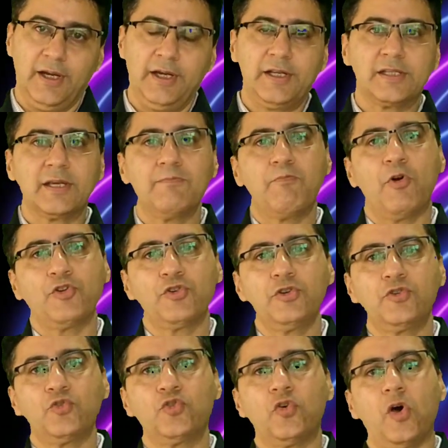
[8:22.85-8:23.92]
it is
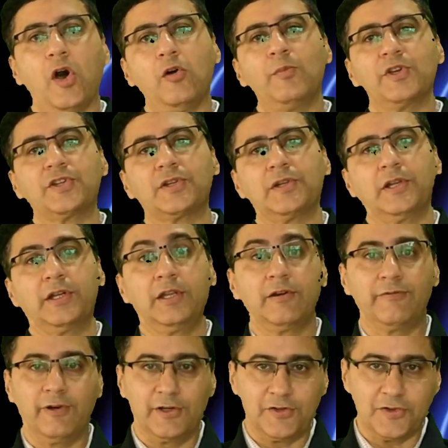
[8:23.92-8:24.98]
important to know how machine
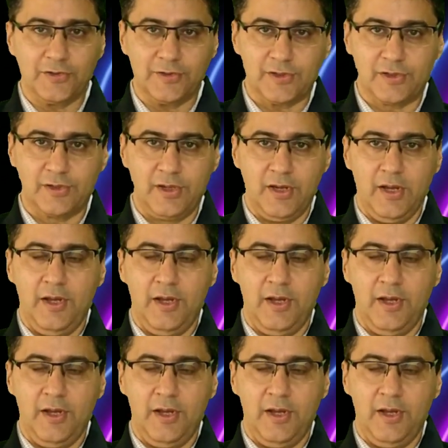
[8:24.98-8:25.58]
learning functions.